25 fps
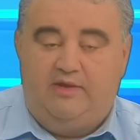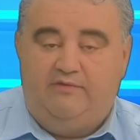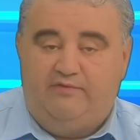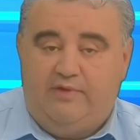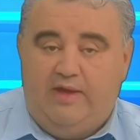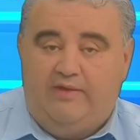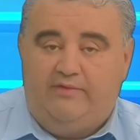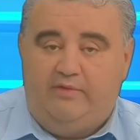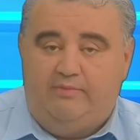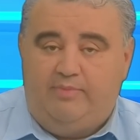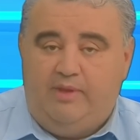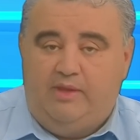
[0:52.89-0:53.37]

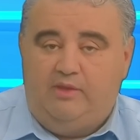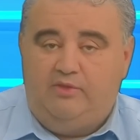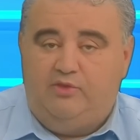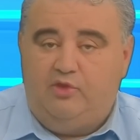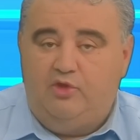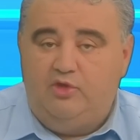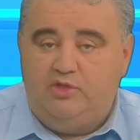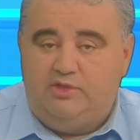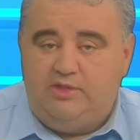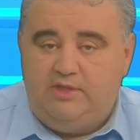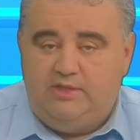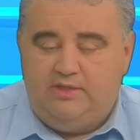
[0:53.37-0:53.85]
Favourite being
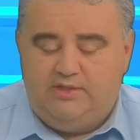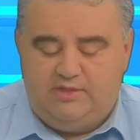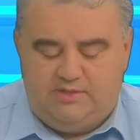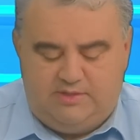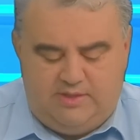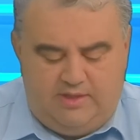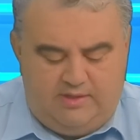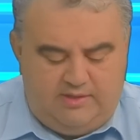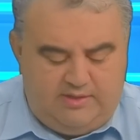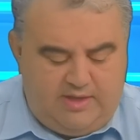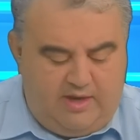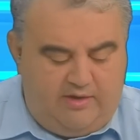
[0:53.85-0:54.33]
13 to
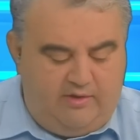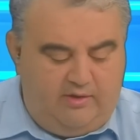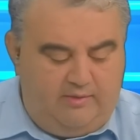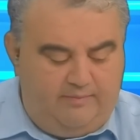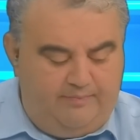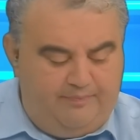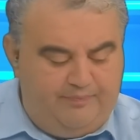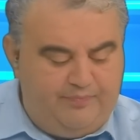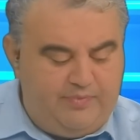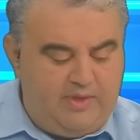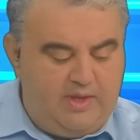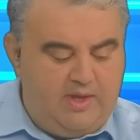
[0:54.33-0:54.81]
10. Daryl,
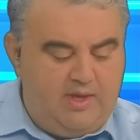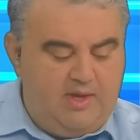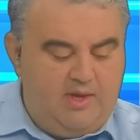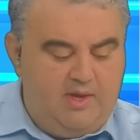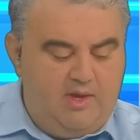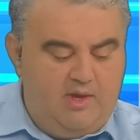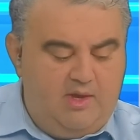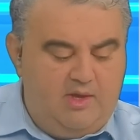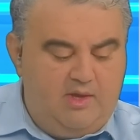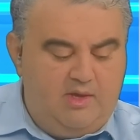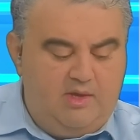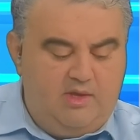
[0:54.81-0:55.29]

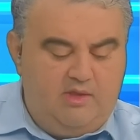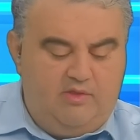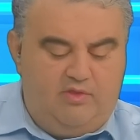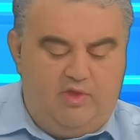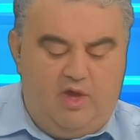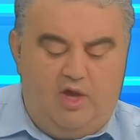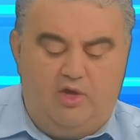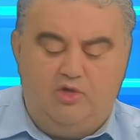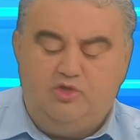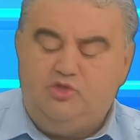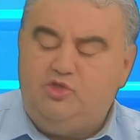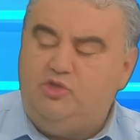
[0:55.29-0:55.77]

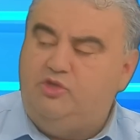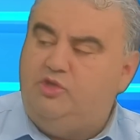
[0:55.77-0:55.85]
those are the